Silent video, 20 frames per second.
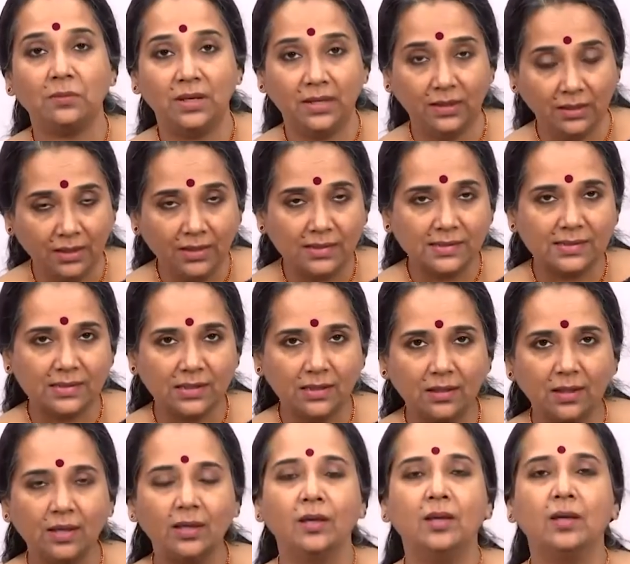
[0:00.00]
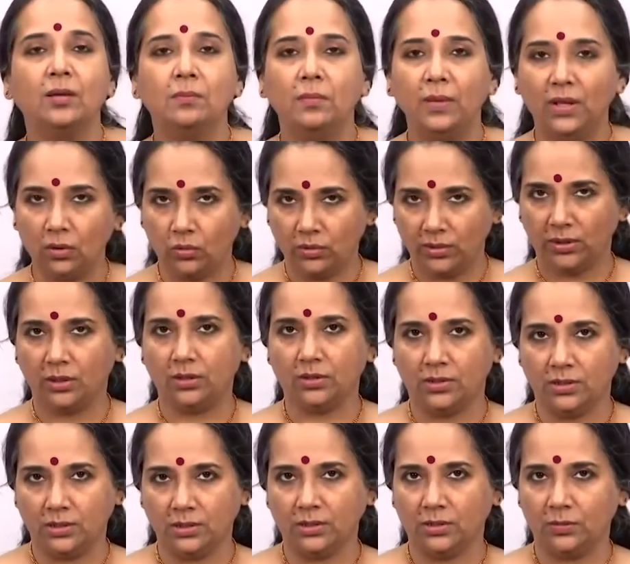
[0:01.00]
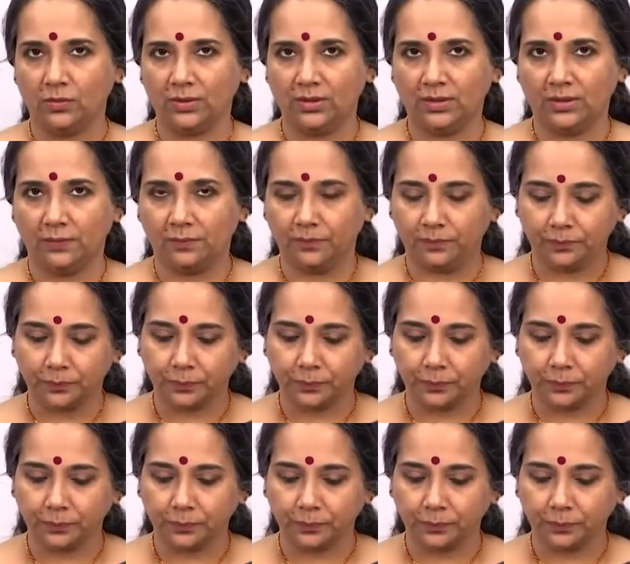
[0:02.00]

maintains the melodic continuity.